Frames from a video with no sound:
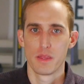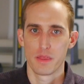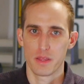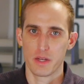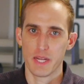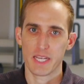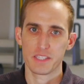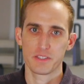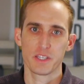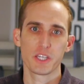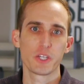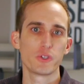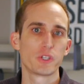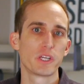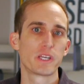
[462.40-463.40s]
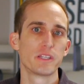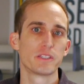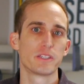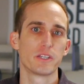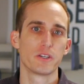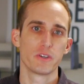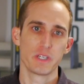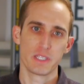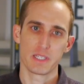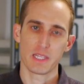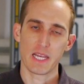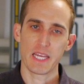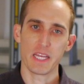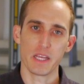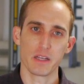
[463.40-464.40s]
The next thing you should consider is
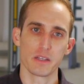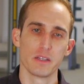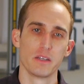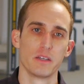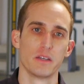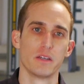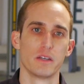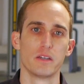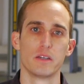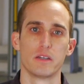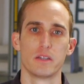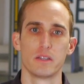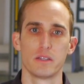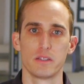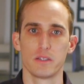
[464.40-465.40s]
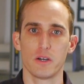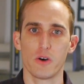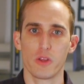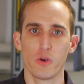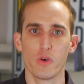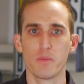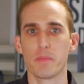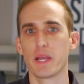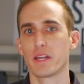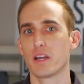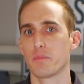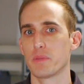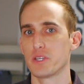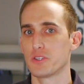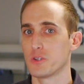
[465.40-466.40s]
lighting. Although it might
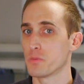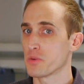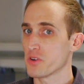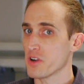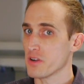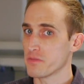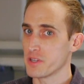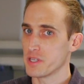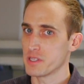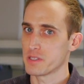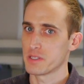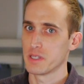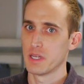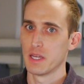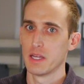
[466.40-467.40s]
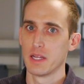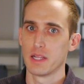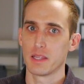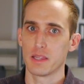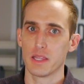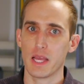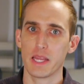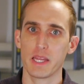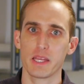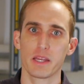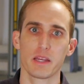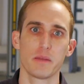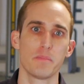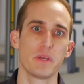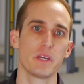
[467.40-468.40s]
not be super obvious, lighting
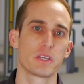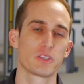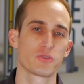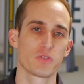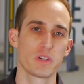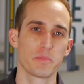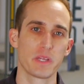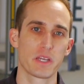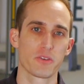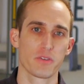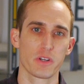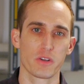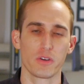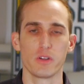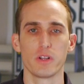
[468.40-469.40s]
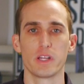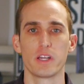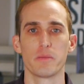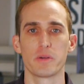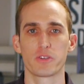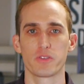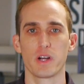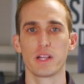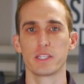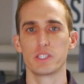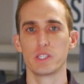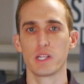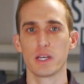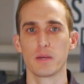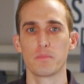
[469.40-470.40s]
can be extremely critical in a
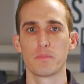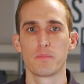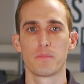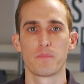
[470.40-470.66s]
metrology lab.